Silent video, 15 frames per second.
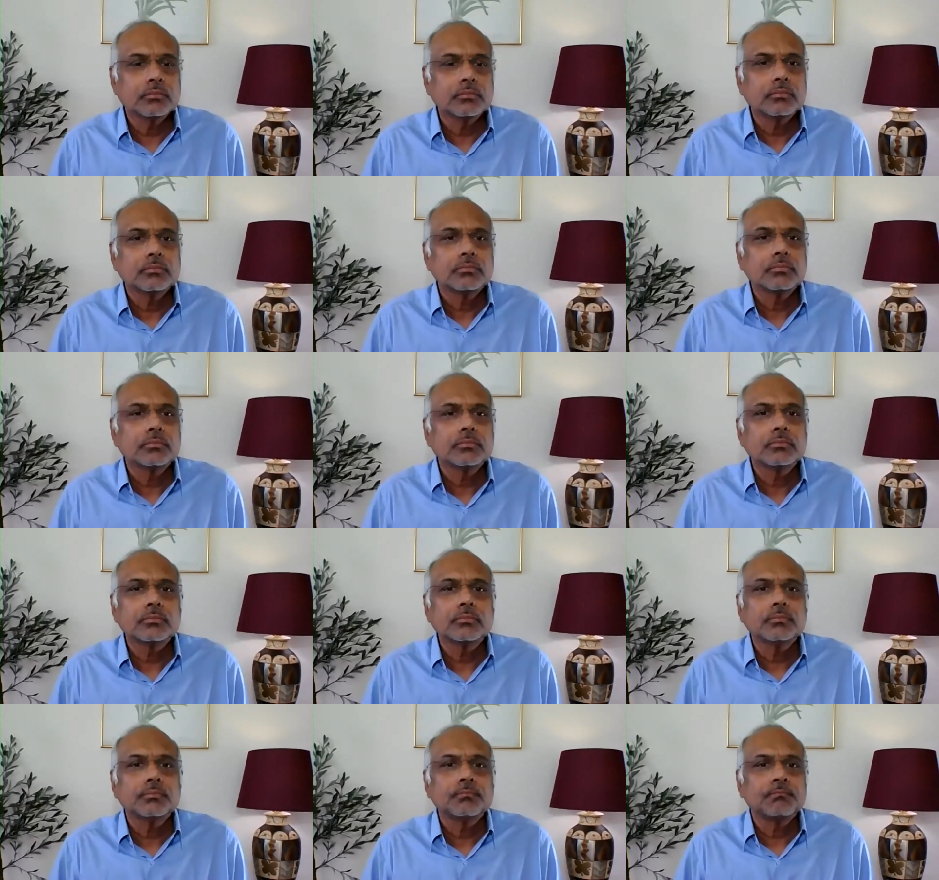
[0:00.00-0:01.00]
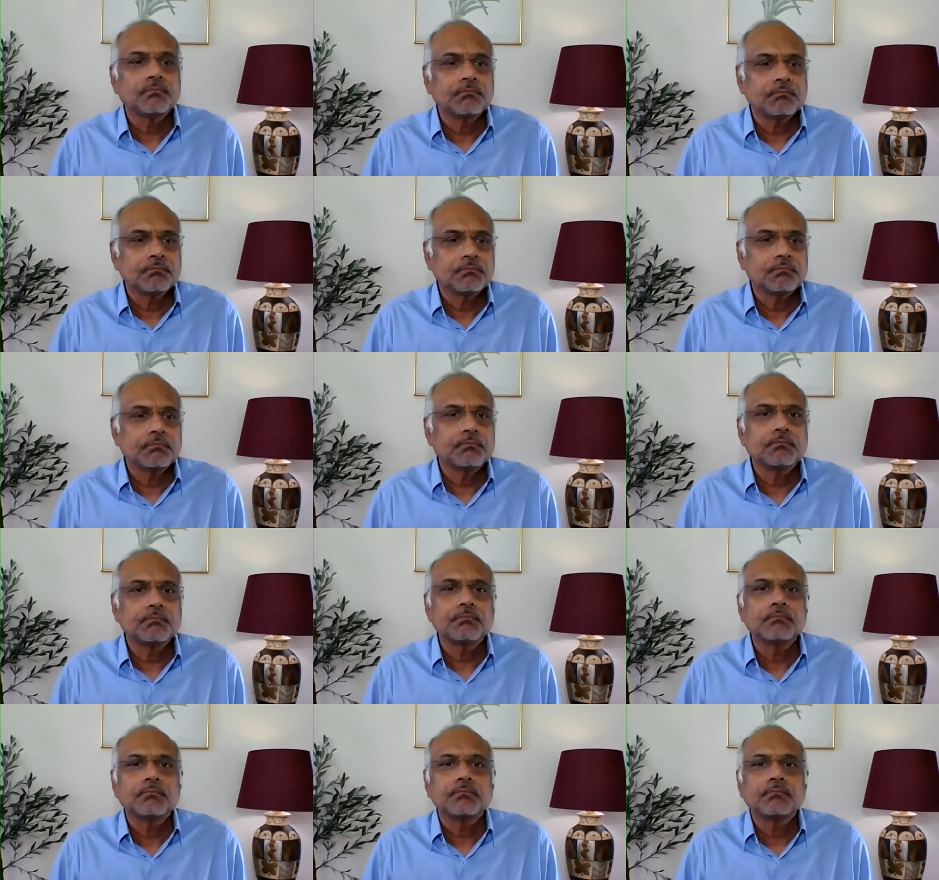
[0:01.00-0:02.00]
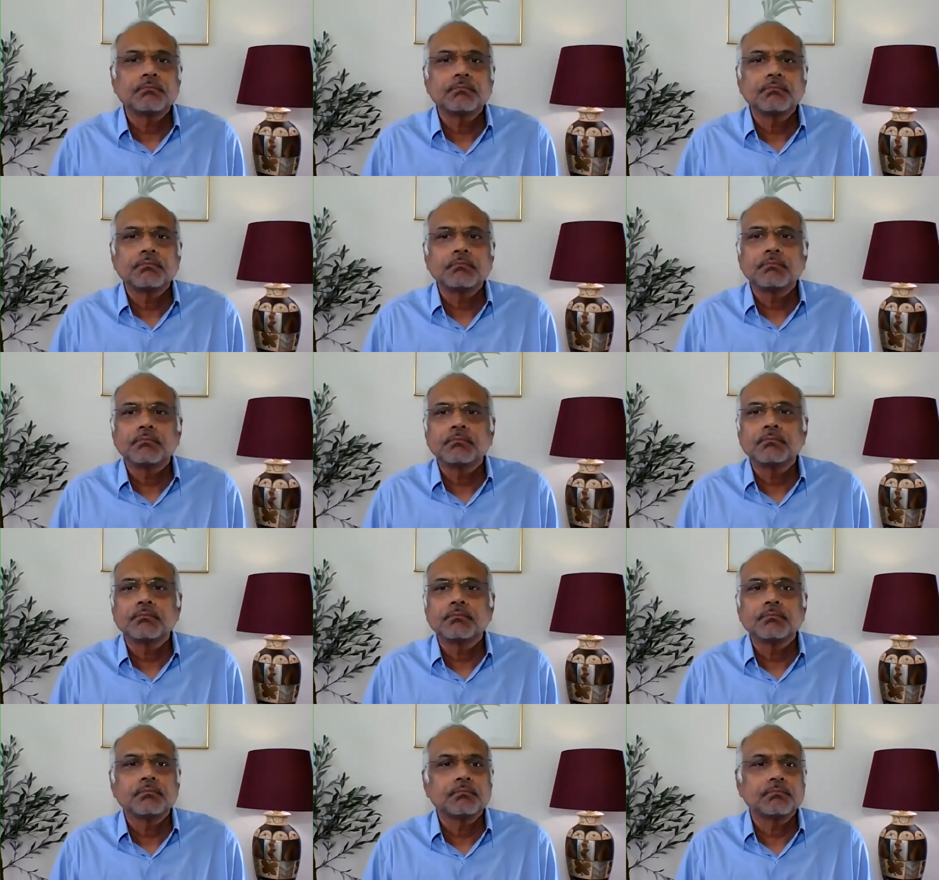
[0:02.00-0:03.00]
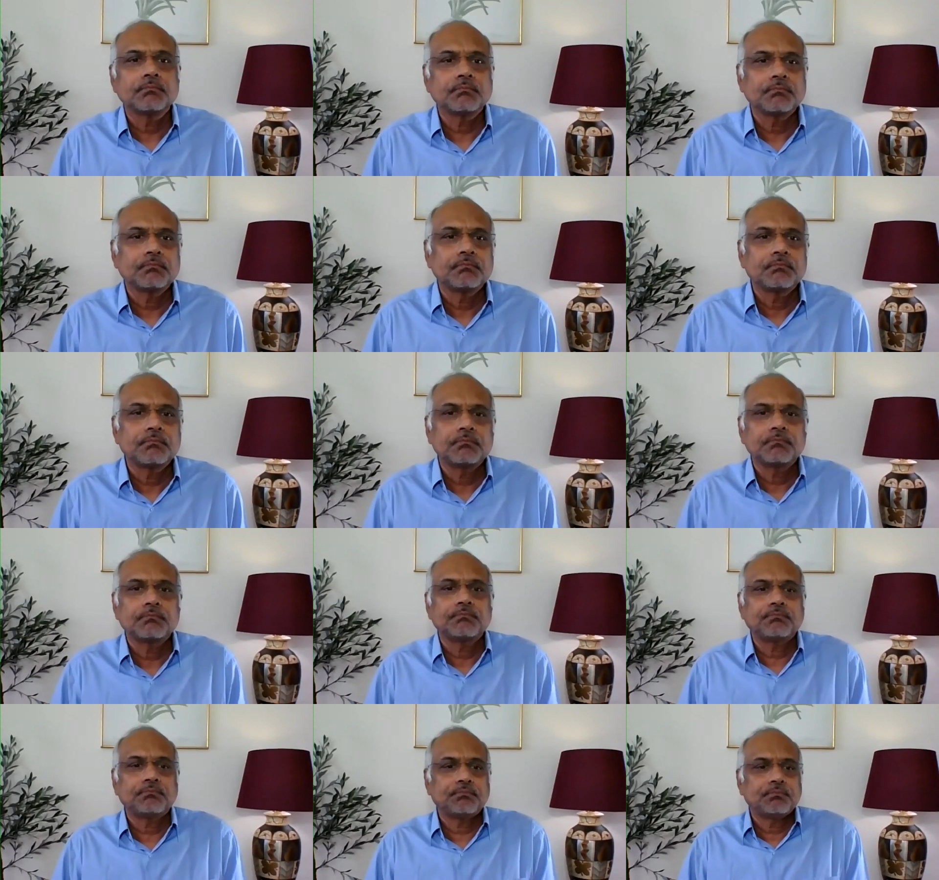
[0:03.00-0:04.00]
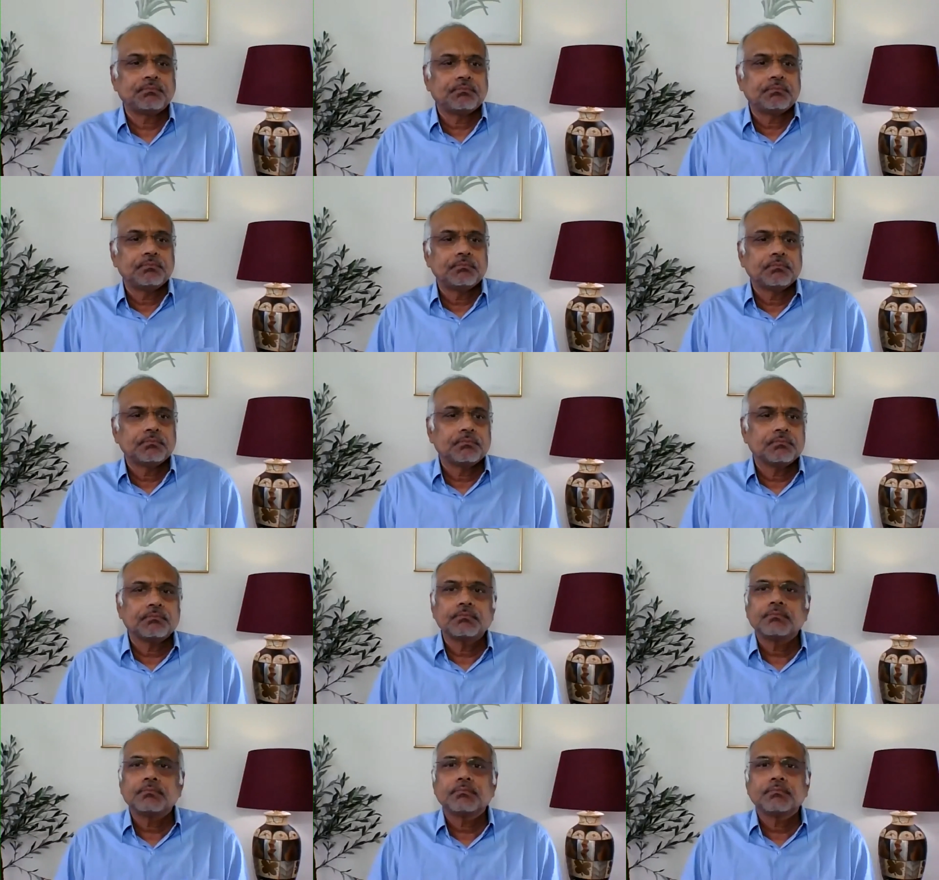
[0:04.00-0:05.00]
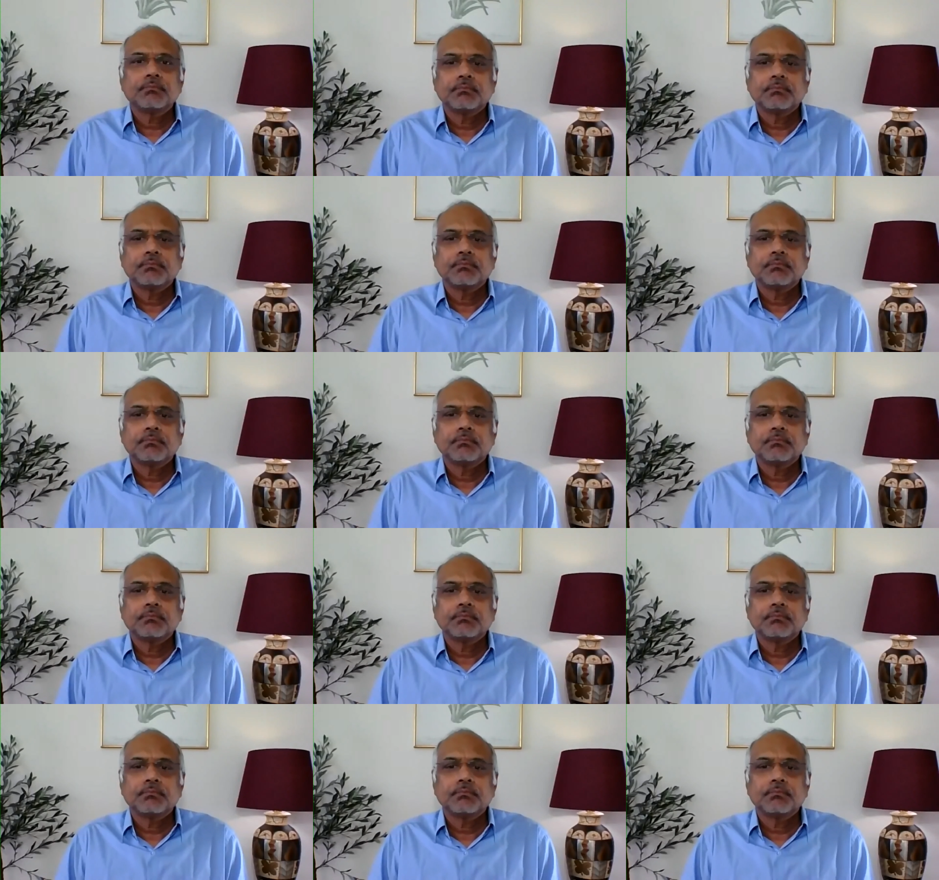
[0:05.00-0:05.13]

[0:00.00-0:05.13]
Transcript: (no one is talking)